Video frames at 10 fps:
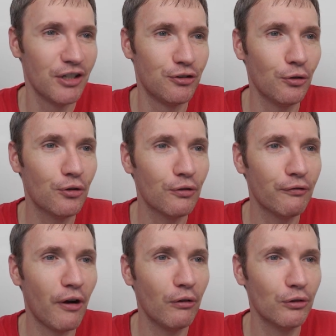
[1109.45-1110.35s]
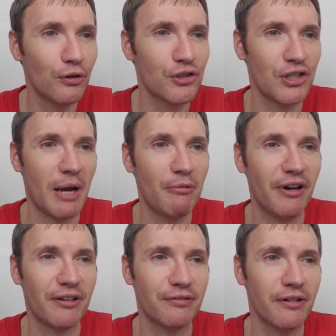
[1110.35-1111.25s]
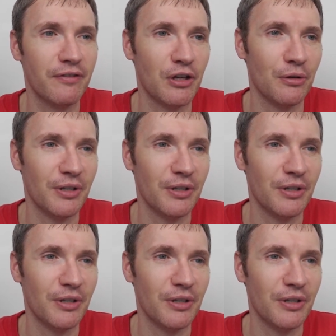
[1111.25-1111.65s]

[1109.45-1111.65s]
Dunkel Walnuss Amaranth review.